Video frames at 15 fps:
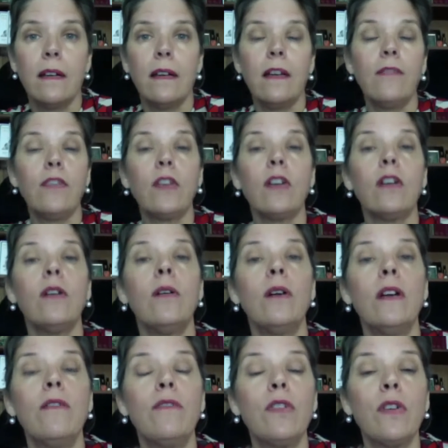If
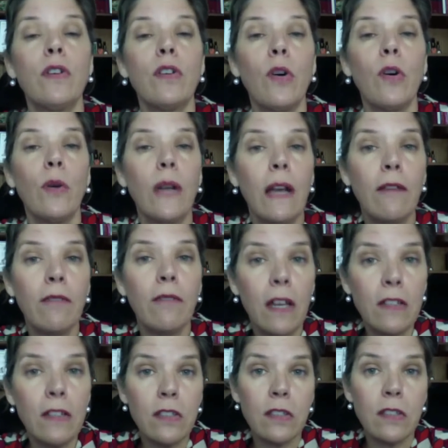you're gonna go and have
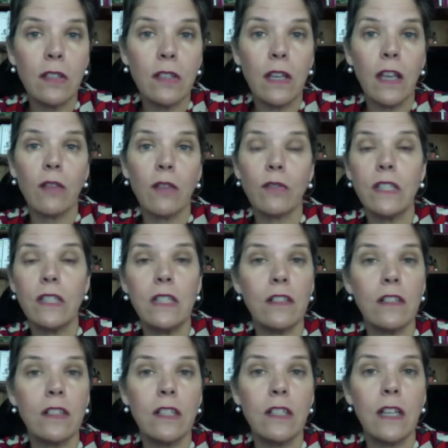lunch today or dinner
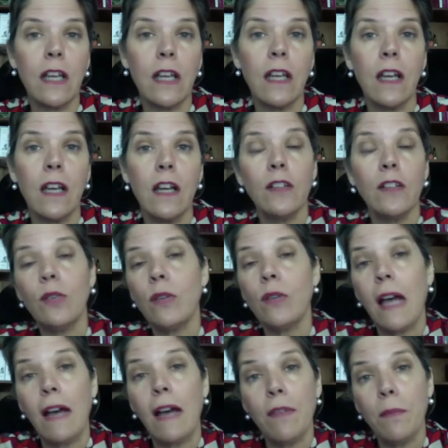today, do you
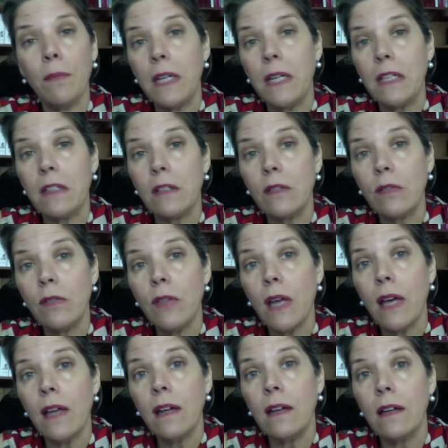have the money to do
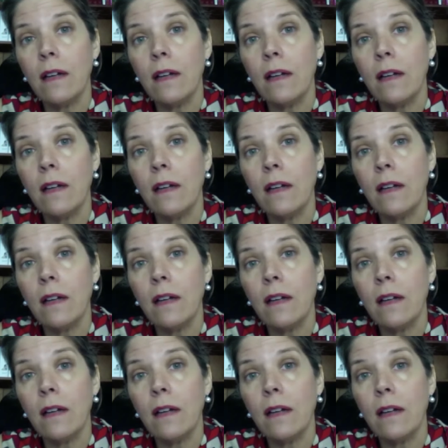that?